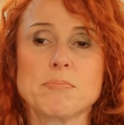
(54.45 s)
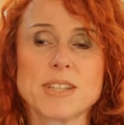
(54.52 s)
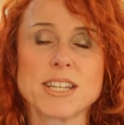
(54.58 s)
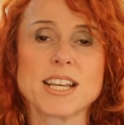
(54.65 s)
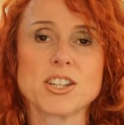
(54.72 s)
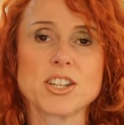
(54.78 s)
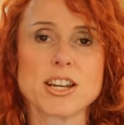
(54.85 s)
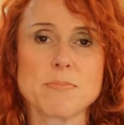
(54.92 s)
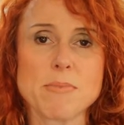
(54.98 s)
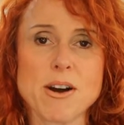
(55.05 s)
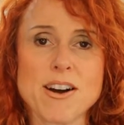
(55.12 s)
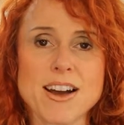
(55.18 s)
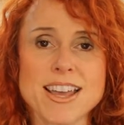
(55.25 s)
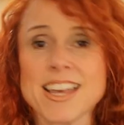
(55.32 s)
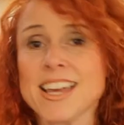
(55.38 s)
potentially
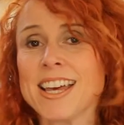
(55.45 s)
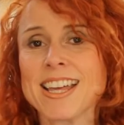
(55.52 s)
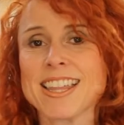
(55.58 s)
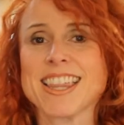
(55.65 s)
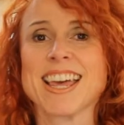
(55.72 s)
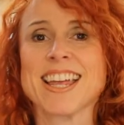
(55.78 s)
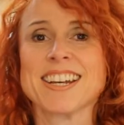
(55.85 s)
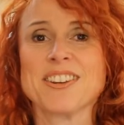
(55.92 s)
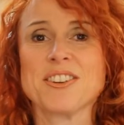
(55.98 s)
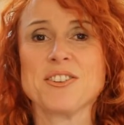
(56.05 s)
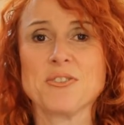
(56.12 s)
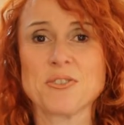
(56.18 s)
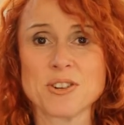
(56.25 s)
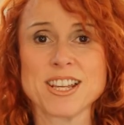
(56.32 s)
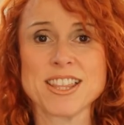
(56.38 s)
buy,
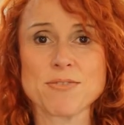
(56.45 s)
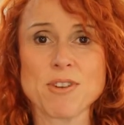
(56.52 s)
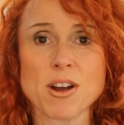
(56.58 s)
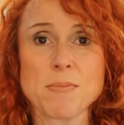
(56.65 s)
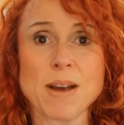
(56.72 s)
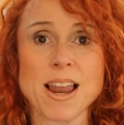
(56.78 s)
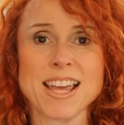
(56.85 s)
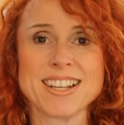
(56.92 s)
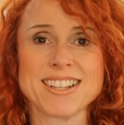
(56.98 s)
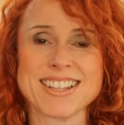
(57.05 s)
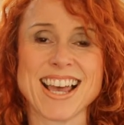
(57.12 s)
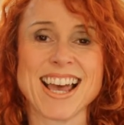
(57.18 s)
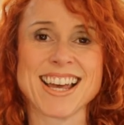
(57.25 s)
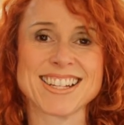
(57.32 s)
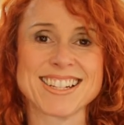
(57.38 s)
then you're in the right
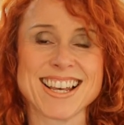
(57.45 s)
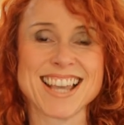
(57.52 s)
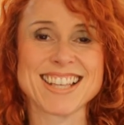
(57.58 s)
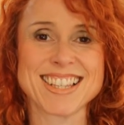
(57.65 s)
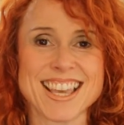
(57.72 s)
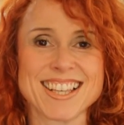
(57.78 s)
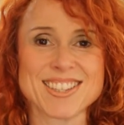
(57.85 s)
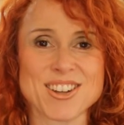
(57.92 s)
place, and let's get